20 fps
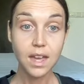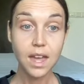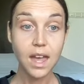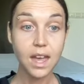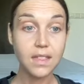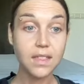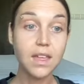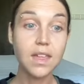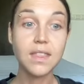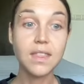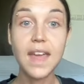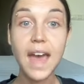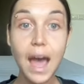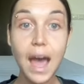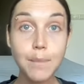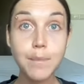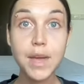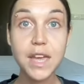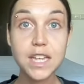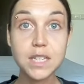And then
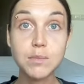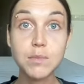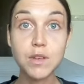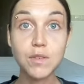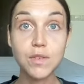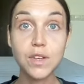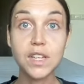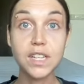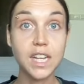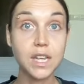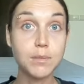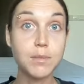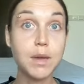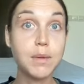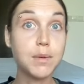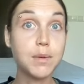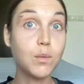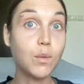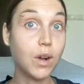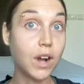that makes me feel like
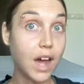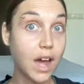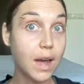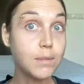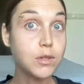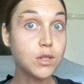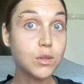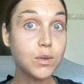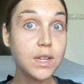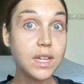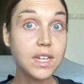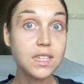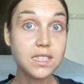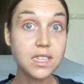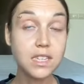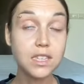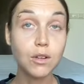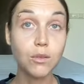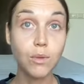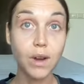maybe what I'm doing
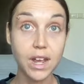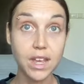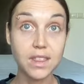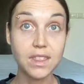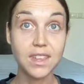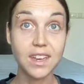isn't the right